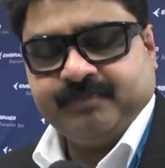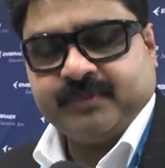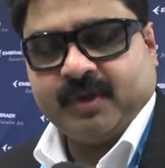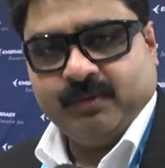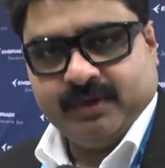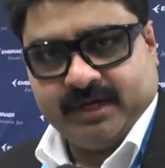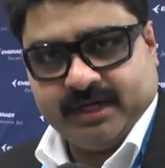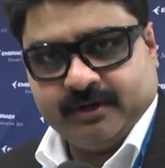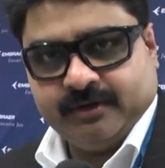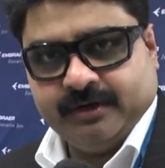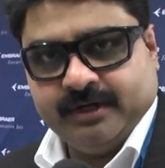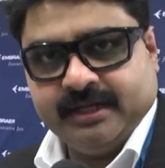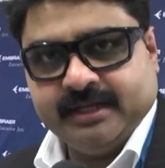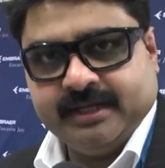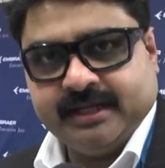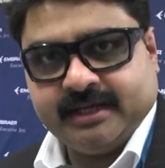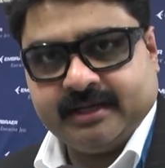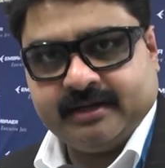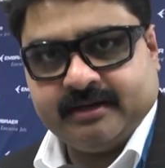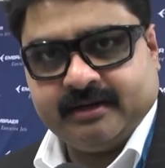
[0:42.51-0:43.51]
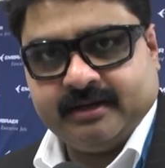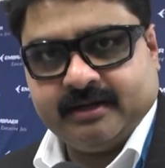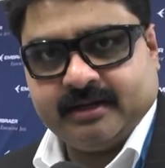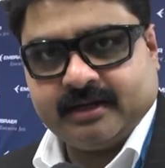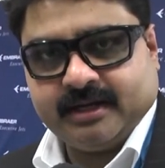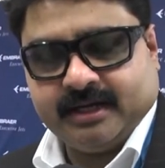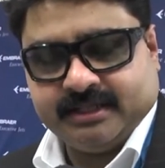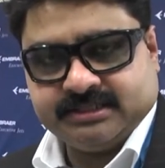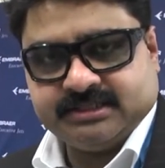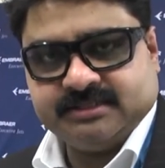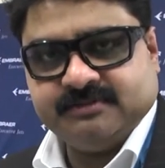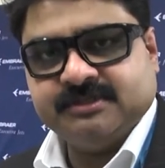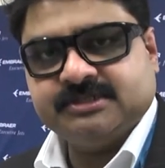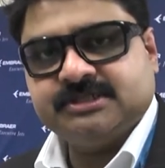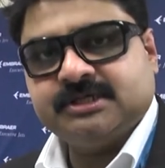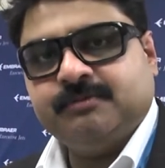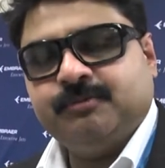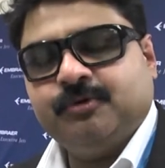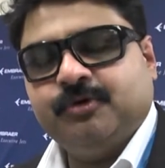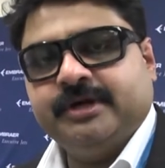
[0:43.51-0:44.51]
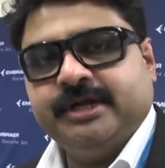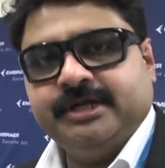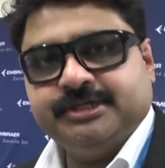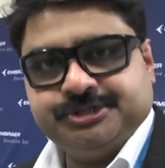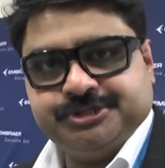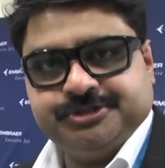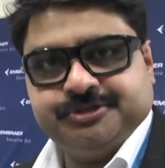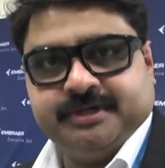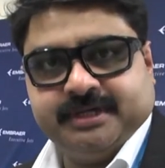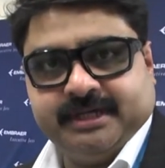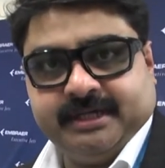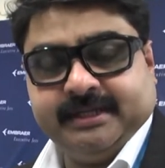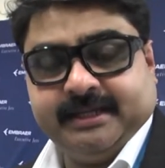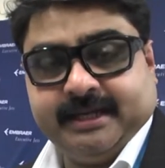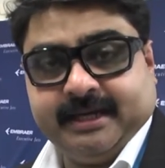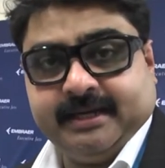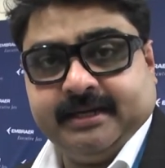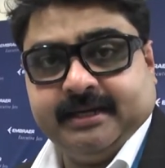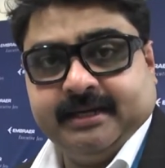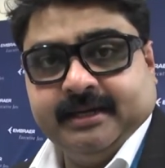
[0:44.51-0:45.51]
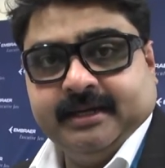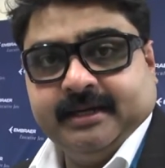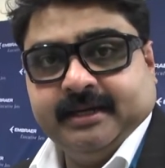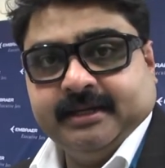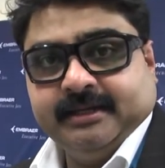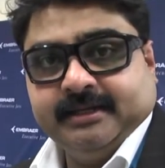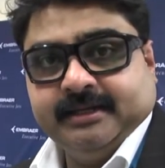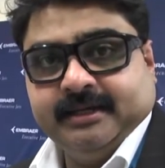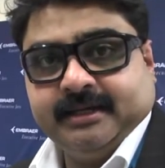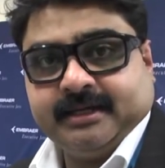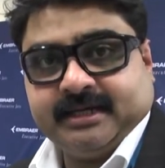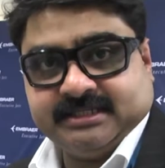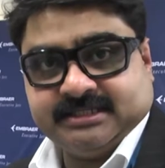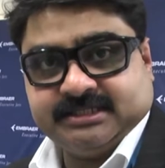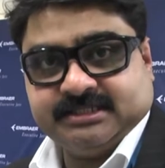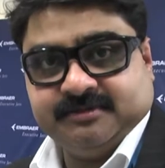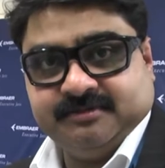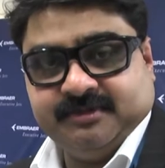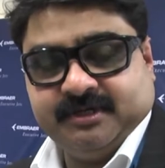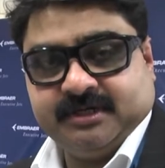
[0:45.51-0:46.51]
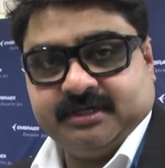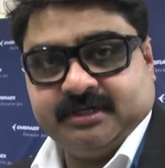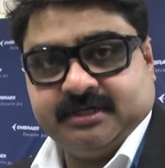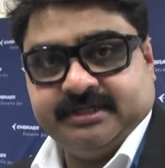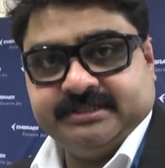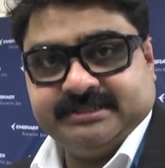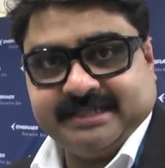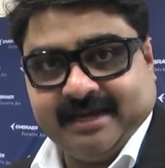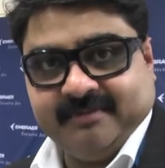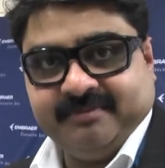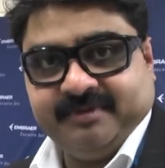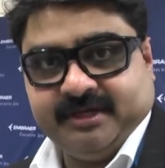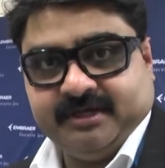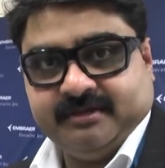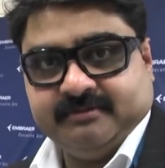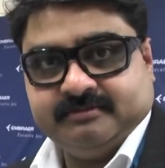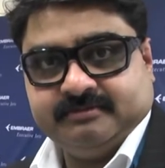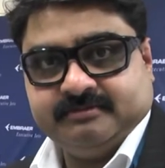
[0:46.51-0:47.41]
very good in their customer support, ensuring that the customer is happy,